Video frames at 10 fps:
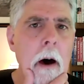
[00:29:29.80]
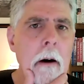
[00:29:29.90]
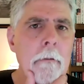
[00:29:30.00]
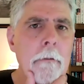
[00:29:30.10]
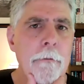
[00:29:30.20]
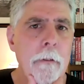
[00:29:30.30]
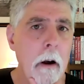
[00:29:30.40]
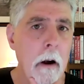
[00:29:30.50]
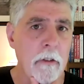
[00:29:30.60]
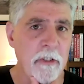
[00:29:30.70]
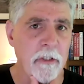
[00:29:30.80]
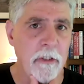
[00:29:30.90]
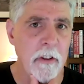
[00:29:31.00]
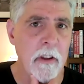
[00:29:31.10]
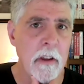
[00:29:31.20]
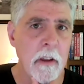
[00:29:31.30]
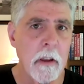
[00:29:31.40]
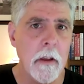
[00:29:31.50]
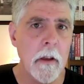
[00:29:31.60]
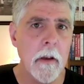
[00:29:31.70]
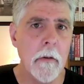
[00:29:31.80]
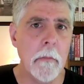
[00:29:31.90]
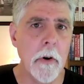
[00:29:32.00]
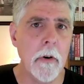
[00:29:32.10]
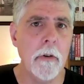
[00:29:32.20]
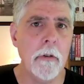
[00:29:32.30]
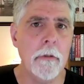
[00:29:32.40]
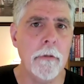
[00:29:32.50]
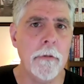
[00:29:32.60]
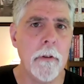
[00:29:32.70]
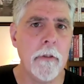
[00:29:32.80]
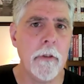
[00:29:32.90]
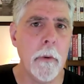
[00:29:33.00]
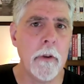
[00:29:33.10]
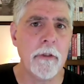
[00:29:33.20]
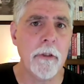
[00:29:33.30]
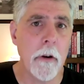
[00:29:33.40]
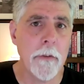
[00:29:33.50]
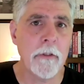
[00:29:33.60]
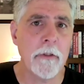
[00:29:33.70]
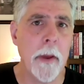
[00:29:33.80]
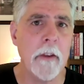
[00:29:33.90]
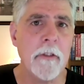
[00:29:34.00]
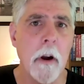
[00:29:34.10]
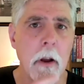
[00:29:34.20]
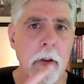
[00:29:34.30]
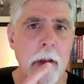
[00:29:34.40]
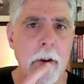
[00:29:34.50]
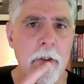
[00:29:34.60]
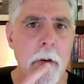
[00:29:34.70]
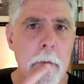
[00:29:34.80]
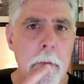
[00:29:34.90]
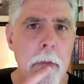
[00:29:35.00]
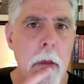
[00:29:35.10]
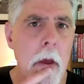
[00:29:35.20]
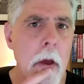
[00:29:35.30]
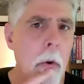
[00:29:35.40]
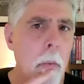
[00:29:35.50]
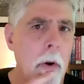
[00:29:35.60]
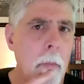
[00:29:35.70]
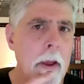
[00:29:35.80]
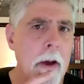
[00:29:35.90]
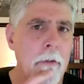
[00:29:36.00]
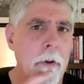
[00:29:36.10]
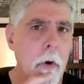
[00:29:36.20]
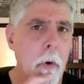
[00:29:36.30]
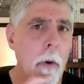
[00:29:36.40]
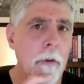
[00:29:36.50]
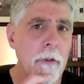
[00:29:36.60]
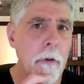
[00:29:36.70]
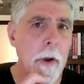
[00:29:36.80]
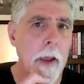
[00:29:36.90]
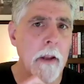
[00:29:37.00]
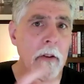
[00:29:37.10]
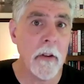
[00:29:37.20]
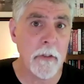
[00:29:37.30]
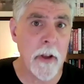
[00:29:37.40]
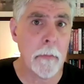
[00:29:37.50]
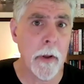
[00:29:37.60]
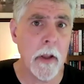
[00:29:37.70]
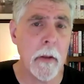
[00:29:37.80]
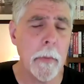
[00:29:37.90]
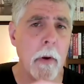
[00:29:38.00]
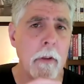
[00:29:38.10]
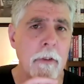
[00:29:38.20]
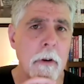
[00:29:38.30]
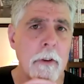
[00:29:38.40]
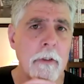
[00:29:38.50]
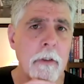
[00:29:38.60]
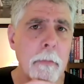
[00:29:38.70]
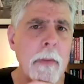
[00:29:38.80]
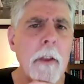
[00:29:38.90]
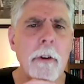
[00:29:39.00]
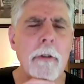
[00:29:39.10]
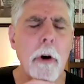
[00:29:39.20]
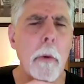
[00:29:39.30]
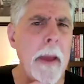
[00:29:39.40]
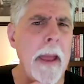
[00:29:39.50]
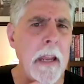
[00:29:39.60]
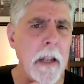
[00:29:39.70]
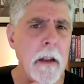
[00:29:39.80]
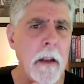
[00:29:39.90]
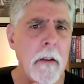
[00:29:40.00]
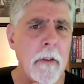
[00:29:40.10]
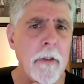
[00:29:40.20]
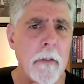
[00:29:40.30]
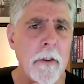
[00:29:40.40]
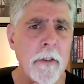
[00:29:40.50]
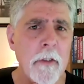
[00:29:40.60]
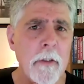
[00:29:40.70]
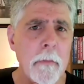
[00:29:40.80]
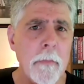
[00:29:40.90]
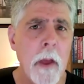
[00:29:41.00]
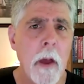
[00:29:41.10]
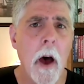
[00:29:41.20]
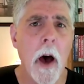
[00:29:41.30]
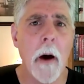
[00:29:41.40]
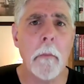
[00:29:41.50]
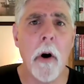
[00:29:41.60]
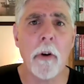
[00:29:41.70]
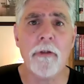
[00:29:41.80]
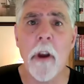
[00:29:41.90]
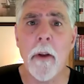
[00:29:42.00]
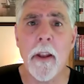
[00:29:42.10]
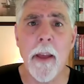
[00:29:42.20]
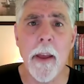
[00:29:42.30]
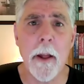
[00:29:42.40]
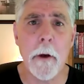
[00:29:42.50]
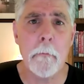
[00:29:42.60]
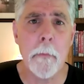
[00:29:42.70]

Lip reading: first move to a service-based architecture where we have coarse-grained, separately deployed services, but these are domain services, all sharing data.